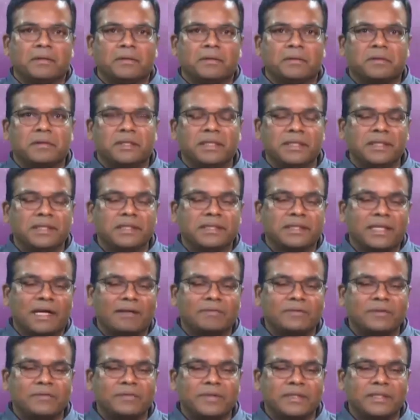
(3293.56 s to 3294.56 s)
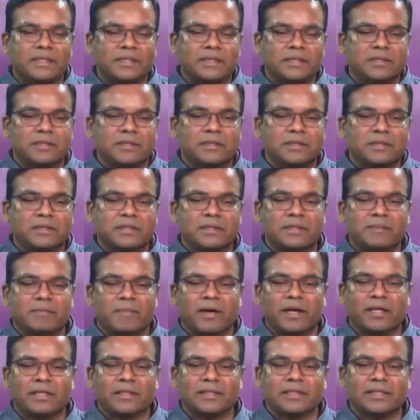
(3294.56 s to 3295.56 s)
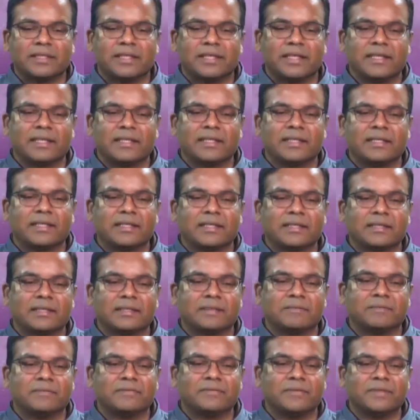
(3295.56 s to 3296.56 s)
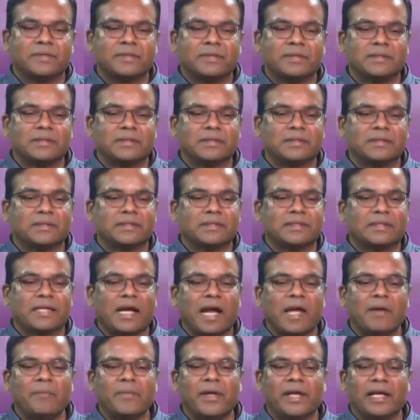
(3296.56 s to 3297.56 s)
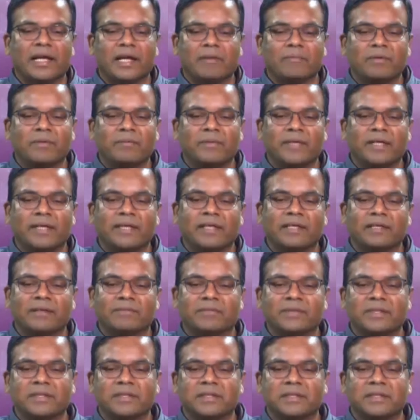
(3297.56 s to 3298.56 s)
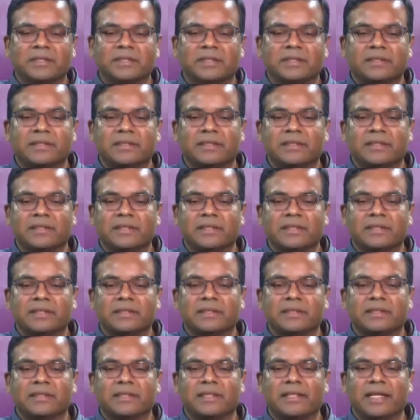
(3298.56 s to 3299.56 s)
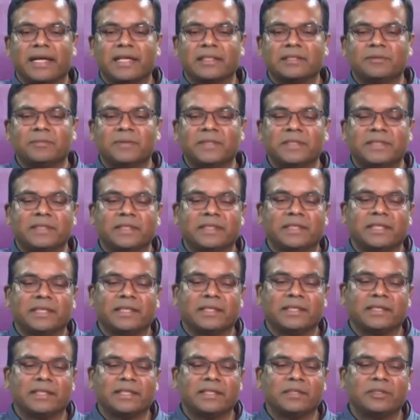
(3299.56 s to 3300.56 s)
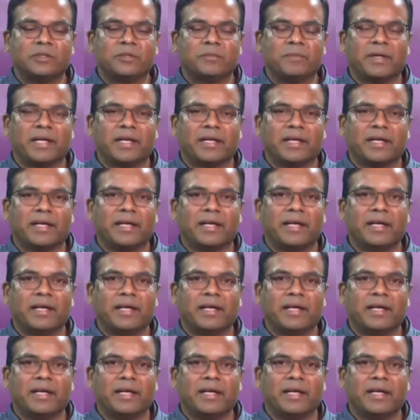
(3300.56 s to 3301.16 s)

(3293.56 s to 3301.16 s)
These observations demonstrate the timing capability of the Galaxy instrument.